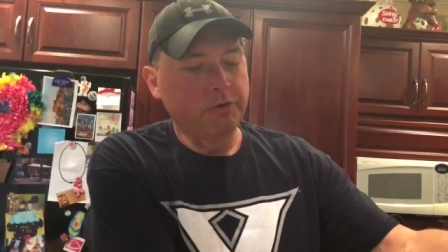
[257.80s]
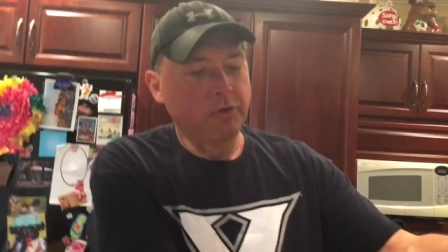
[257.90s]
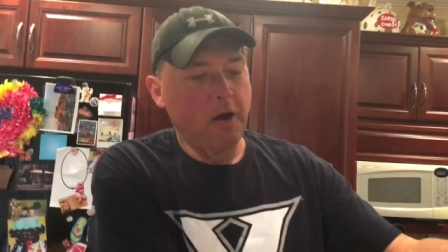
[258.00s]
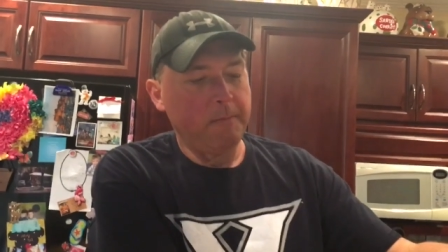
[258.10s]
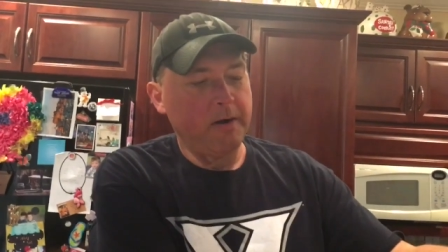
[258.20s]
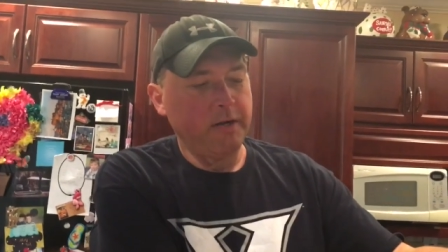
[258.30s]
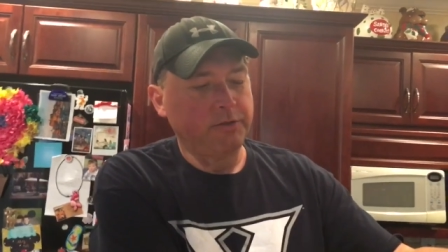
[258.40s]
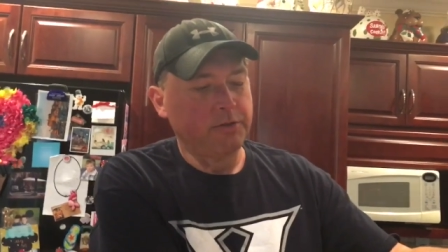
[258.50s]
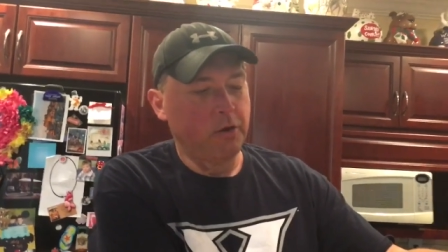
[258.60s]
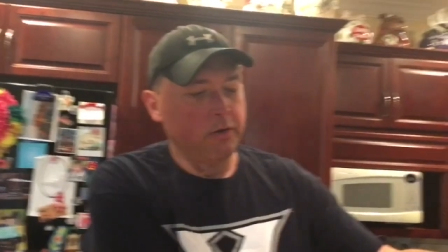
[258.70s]
strawberry
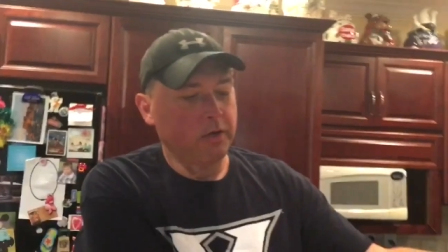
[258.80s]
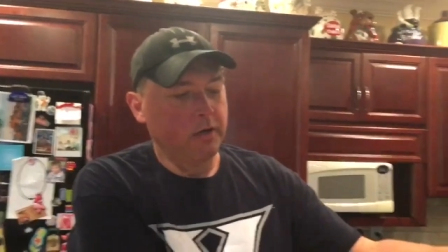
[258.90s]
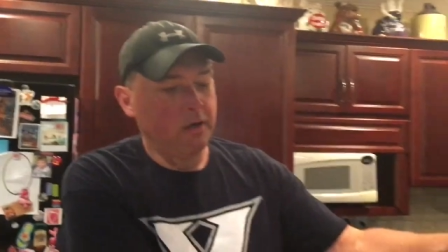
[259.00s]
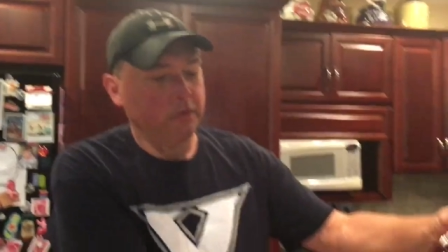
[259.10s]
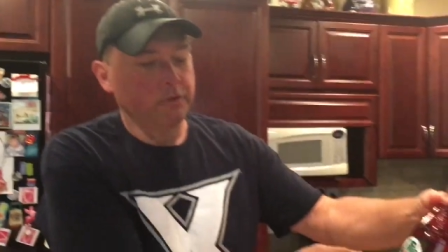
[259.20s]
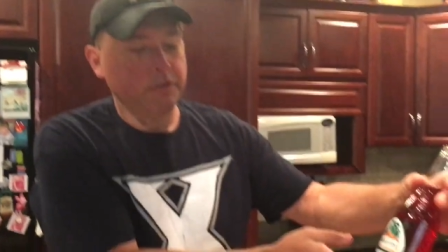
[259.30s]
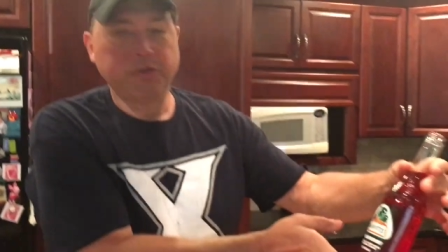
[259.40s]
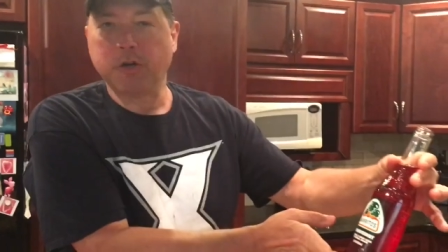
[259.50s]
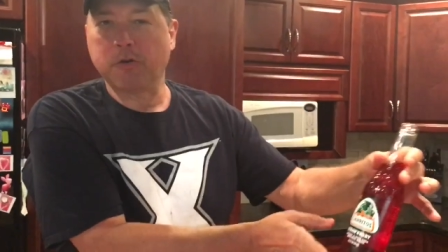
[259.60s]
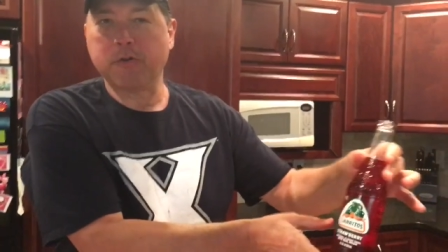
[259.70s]
soda called
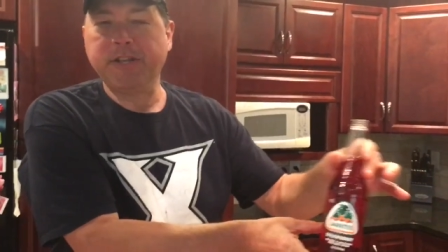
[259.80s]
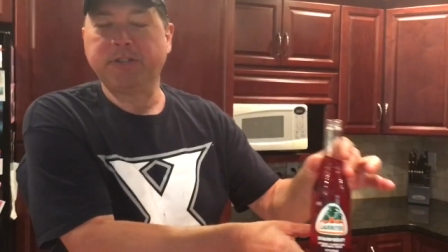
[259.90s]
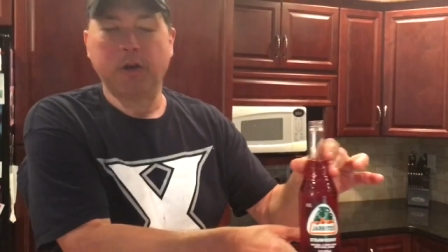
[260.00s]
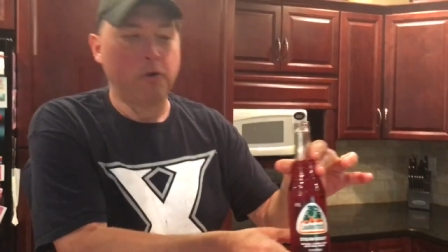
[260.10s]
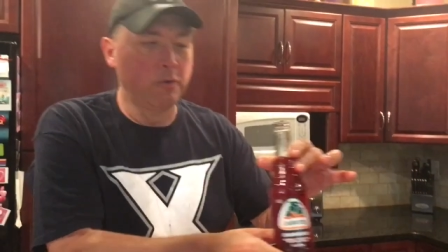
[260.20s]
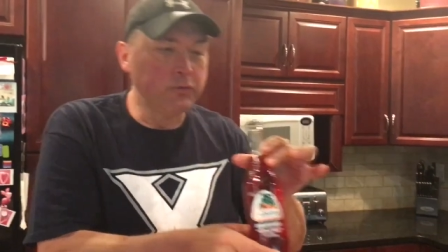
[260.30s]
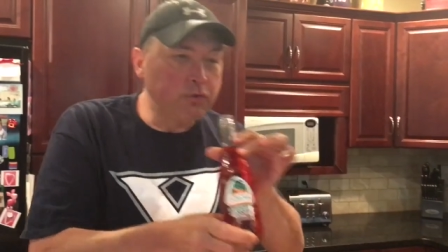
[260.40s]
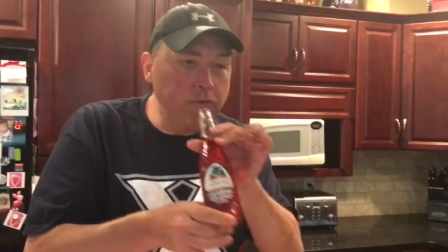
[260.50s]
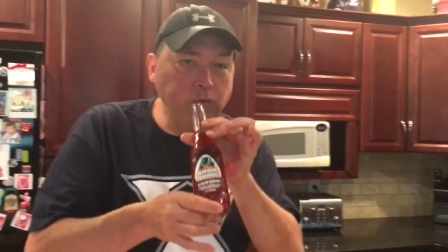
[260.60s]
Jarritos.